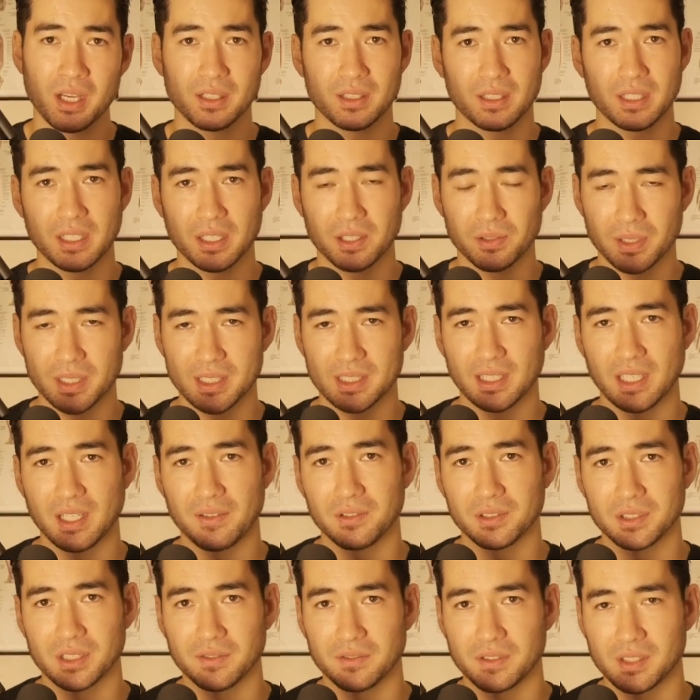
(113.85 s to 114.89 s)
decreased
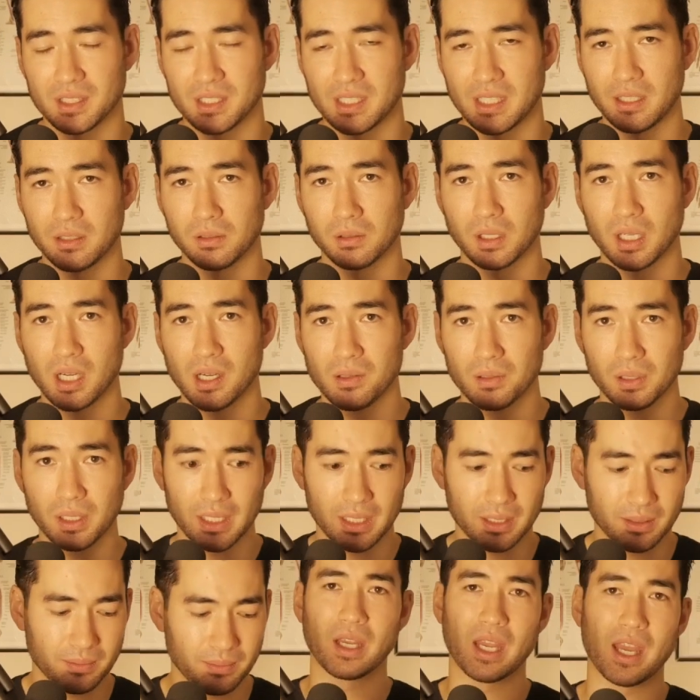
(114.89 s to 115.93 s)
levels of
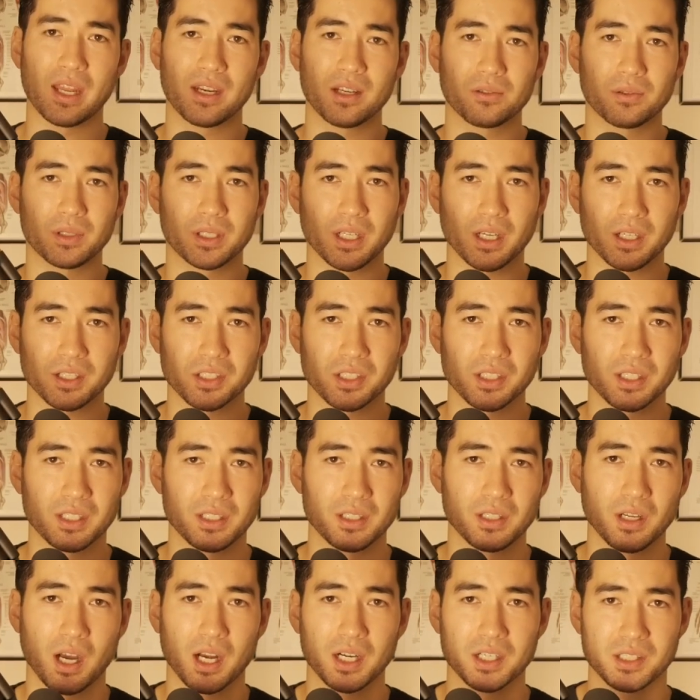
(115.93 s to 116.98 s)
acetylcholine, and a reduction in
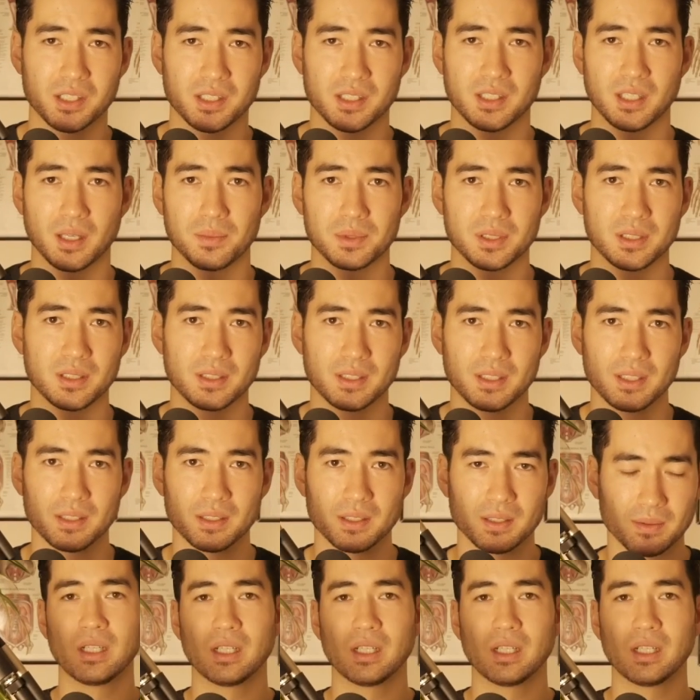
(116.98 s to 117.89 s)
noxious substances.